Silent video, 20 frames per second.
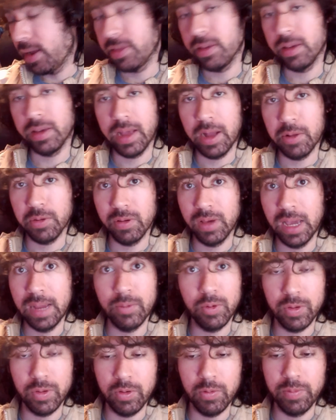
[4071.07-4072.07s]
It's a console
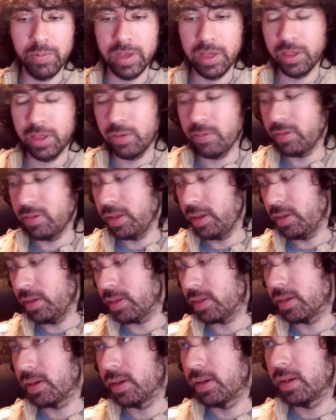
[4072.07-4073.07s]
game. There's no PC
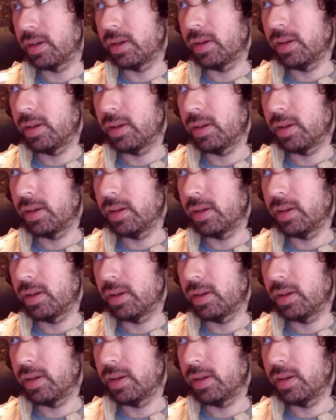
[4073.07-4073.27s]
release.